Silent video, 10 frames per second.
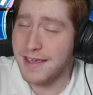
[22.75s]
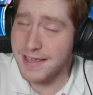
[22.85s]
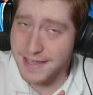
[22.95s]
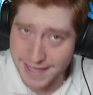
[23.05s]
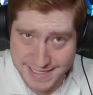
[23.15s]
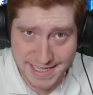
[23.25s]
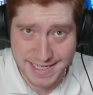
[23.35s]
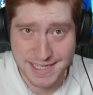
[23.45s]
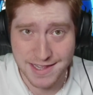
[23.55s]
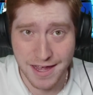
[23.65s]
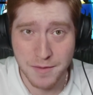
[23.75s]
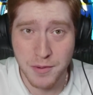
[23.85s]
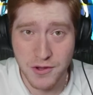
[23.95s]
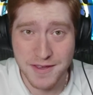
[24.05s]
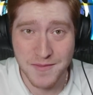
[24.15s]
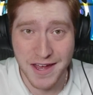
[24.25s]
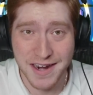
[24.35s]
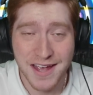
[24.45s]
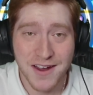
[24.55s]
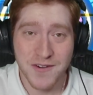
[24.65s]
Yes, that's a lot of Pokemon.
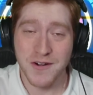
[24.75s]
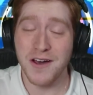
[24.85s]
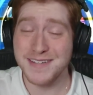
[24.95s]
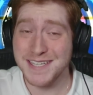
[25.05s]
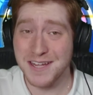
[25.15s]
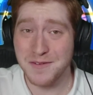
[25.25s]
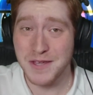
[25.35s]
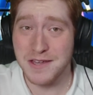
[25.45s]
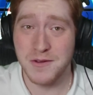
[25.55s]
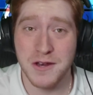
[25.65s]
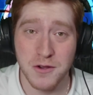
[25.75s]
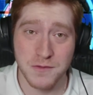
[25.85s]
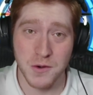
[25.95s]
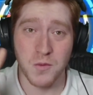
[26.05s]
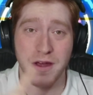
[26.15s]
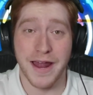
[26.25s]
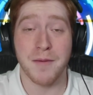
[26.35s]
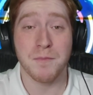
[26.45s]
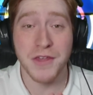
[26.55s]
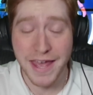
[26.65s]
We're also going to be going over what
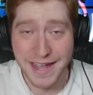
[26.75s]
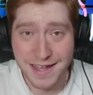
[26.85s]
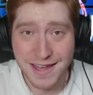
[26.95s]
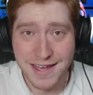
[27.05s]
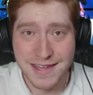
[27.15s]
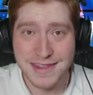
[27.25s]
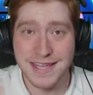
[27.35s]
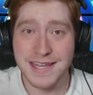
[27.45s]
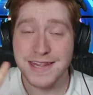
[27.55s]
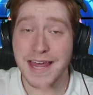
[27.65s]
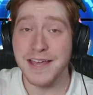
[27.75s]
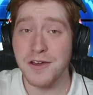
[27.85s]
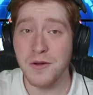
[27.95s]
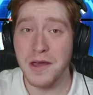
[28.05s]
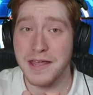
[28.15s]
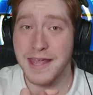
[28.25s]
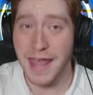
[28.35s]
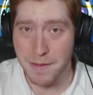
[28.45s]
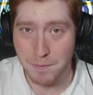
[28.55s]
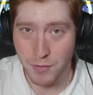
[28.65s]
I'm playing, the LEGO
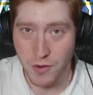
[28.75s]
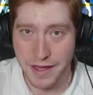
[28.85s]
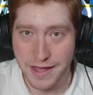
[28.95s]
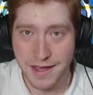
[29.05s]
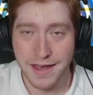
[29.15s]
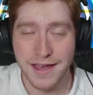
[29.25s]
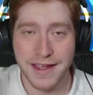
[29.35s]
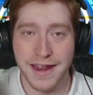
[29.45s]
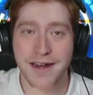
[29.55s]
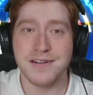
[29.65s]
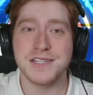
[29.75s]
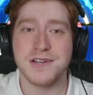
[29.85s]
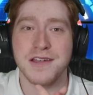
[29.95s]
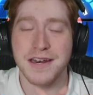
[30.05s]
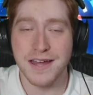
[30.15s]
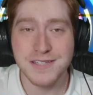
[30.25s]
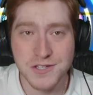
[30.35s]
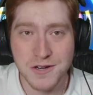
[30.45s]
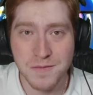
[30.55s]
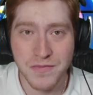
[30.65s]
Gameboy, character
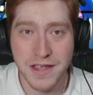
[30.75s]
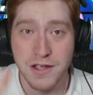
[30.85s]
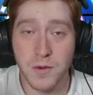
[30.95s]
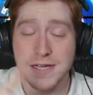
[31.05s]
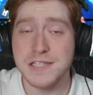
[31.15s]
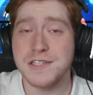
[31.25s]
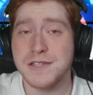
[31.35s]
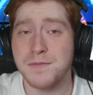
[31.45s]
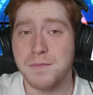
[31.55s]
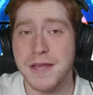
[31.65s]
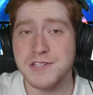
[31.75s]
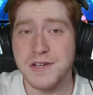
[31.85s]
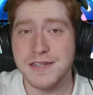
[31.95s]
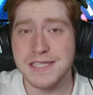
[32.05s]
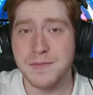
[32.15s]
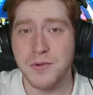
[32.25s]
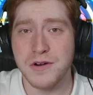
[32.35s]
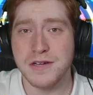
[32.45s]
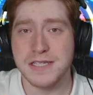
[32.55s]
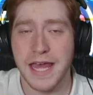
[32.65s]
conundrum, questions from Patreon
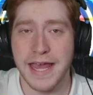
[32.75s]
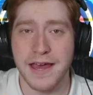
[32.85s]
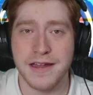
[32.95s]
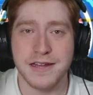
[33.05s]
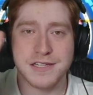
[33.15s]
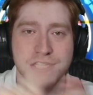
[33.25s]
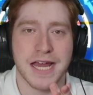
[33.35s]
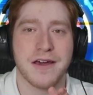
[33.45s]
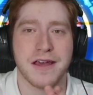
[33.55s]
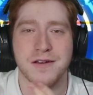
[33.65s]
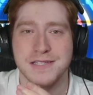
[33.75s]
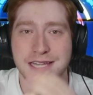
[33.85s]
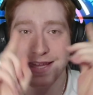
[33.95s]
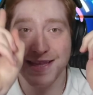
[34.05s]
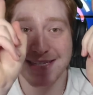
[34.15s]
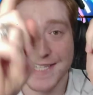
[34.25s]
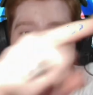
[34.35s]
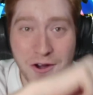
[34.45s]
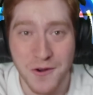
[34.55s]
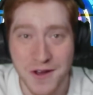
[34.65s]
supporters, and shoutouts. Let's
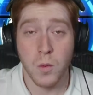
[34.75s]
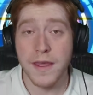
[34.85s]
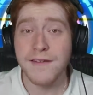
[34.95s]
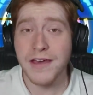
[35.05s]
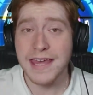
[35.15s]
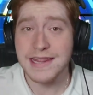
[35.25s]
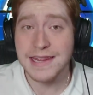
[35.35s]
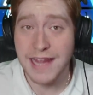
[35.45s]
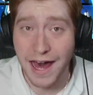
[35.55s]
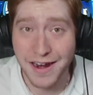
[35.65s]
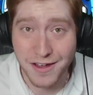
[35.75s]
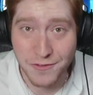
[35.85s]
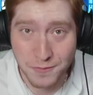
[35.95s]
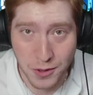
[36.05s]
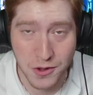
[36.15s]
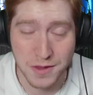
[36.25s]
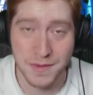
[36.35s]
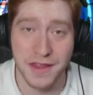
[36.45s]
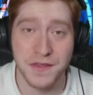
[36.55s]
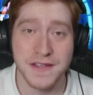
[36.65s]
go! We have a lot of
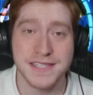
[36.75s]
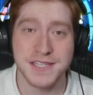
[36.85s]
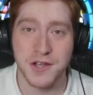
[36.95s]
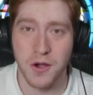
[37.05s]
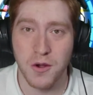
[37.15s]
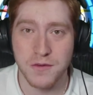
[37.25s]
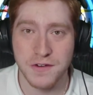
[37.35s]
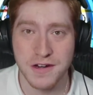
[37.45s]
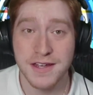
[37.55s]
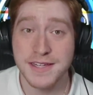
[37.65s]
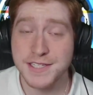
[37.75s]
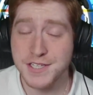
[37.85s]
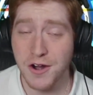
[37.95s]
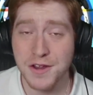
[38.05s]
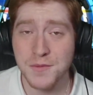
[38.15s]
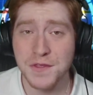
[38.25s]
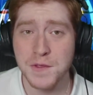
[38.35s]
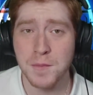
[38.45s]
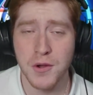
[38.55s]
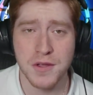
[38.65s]
Pokemon things to go over, starting with the
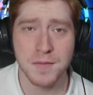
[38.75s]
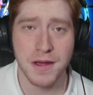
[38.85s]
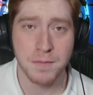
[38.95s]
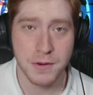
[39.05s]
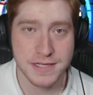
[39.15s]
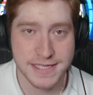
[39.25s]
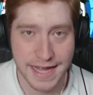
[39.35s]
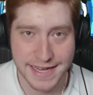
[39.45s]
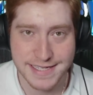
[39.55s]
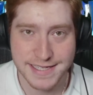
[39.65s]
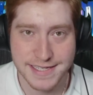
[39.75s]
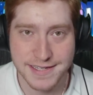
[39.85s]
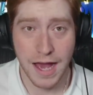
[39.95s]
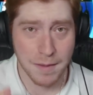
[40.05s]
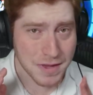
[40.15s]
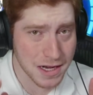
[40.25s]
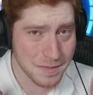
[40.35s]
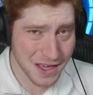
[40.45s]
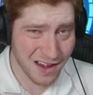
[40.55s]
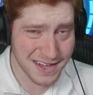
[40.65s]
Pokemon Presents. I'm gonna
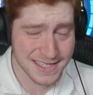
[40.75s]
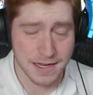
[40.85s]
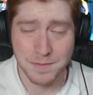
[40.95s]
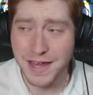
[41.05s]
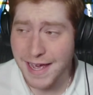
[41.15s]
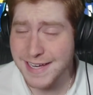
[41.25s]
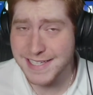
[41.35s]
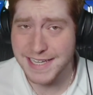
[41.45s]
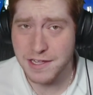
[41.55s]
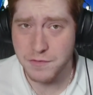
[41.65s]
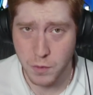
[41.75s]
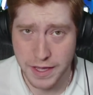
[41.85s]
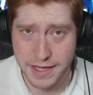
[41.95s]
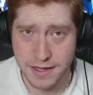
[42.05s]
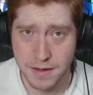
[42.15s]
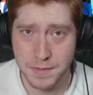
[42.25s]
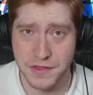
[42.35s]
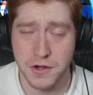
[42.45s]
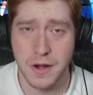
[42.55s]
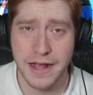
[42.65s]
be honest, I'm kinda sick of waking up at
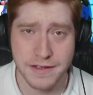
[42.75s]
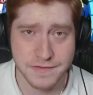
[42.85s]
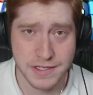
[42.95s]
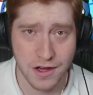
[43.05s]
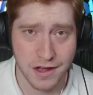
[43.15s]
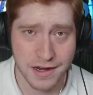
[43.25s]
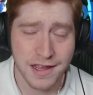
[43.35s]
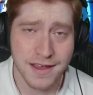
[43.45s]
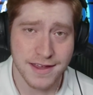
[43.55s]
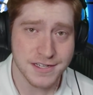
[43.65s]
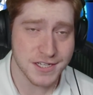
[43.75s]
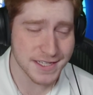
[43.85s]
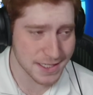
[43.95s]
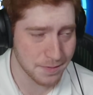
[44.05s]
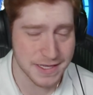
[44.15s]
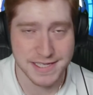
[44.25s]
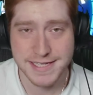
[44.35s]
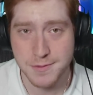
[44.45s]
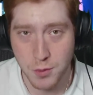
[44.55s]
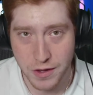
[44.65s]
the crack of dawn just to be
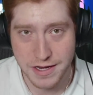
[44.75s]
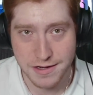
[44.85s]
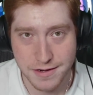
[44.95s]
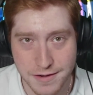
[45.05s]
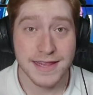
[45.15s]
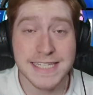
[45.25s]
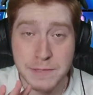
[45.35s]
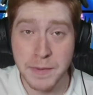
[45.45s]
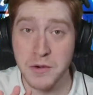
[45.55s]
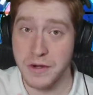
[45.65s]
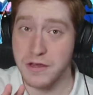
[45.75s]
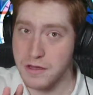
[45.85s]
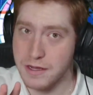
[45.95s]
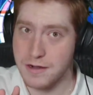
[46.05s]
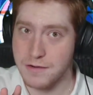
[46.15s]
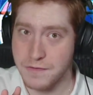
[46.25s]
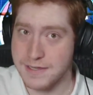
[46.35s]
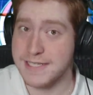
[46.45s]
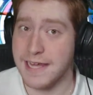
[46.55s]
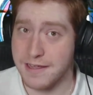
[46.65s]
disappointed. Let's be real here for a
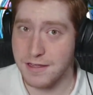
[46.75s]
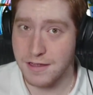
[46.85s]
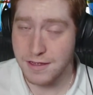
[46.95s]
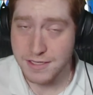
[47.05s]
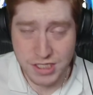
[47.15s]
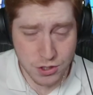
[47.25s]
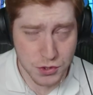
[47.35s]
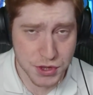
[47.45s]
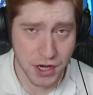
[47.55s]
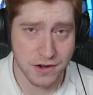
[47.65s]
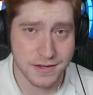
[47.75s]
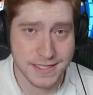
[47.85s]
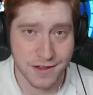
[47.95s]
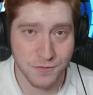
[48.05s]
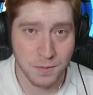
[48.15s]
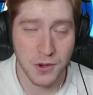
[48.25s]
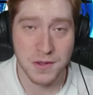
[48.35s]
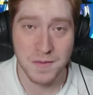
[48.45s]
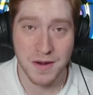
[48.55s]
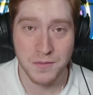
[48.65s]
second. 2/3 of
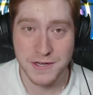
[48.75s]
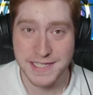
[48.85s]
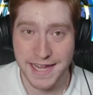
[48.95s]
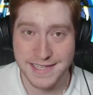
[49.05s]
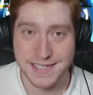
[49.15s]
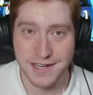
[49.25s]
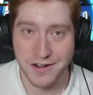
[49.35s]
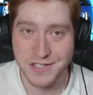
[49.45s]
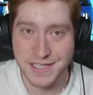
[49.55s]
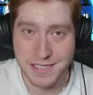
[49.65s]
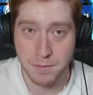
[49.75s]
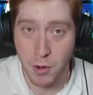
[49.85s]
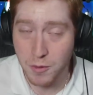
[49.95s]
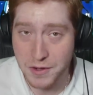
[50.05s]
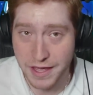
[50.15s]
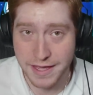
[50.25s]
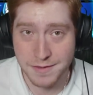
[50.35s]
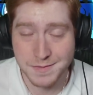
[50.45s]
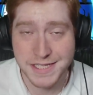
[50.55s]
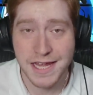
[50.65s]
Pokemon Presents are just mobile
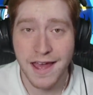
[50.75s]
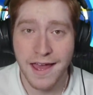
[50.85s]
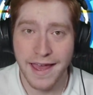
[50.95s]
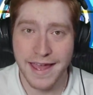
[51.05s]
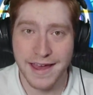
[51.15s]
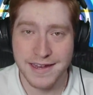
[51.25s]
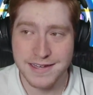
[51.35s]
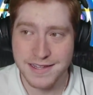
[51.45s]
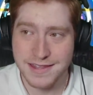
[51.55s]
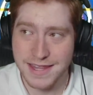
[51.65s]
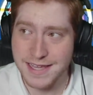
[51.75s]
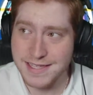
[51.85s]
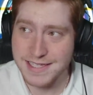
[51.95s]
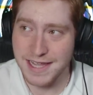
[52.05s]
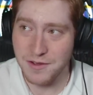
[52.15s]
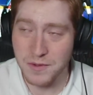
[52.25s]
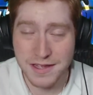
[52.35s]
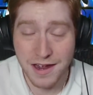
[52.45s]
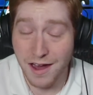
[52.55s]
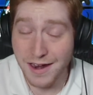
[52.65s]
games and things that
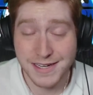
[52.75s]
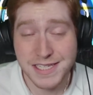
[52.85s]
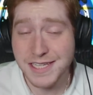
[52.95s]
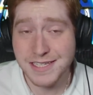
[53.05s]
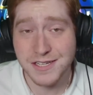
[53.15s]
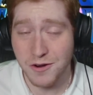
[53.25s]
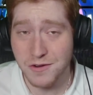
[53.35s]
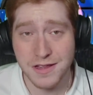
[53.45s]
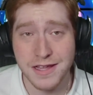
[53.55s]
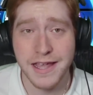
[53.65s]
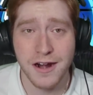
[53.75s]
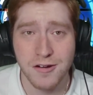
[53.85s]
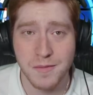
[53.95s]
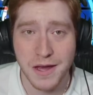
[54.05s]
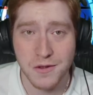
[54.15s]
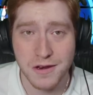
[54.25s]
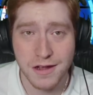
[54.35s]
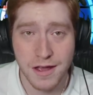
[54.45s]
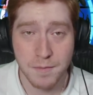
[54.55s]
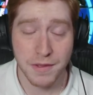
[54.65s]
we honestly don't really care about.
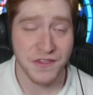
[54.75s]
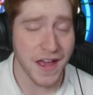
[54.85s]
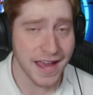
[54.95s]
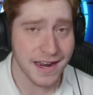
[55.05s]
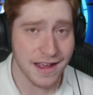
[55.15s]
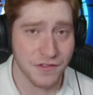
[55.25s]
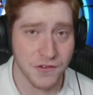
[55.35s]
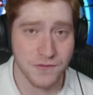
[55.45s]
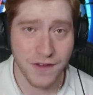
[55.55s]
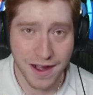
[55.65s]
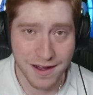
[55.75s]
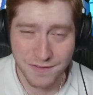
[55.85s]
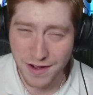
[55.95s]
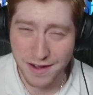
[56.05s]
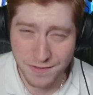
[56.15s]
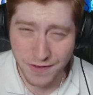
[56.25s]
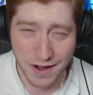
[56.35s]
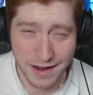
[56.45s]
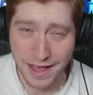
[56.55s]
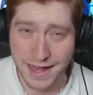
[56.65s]
But then, at the
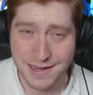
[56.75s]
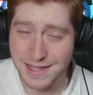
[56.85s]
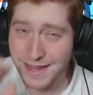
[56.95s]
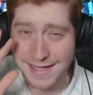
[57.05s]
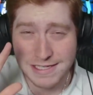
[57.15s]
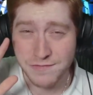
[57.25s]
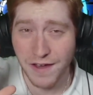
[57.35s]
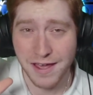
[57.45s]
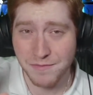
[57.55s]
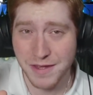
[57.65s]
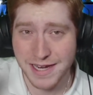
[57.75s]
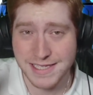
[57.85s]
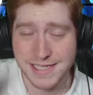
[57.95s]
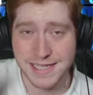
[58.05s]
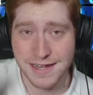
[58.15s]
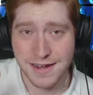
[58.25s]
very end, the last 5 minutes,